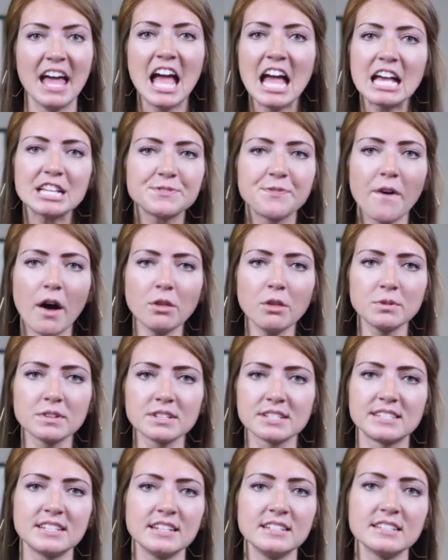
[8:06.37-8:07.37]
his
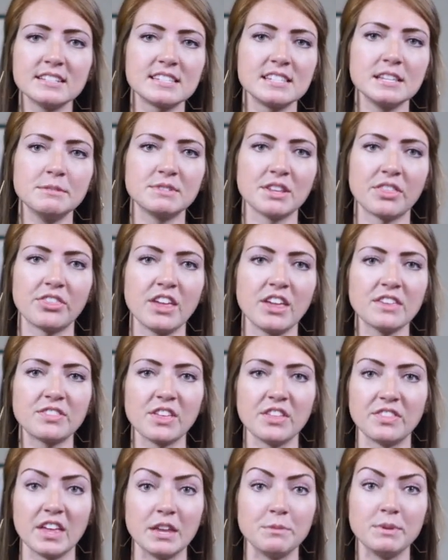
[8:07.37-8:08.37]
followers didn't seem to think
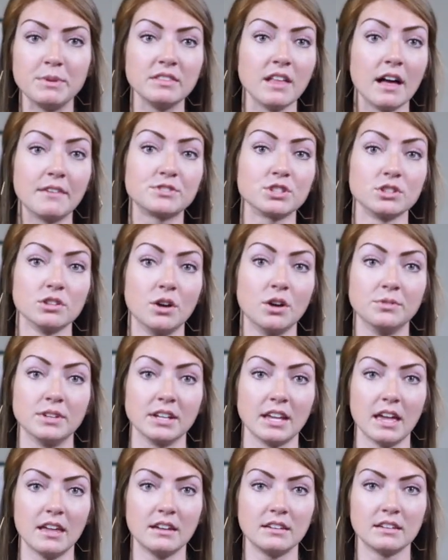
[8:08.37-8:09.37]
that they'd be left alone
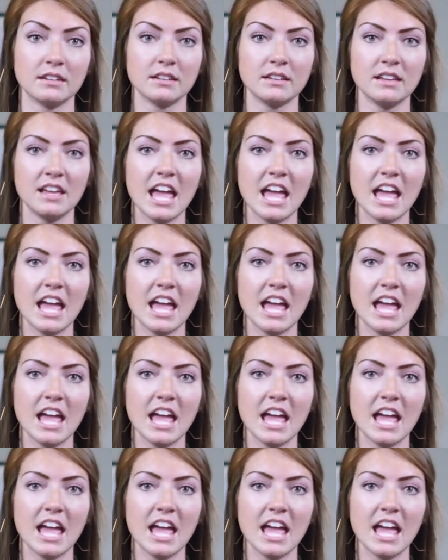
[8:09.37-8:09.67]
again.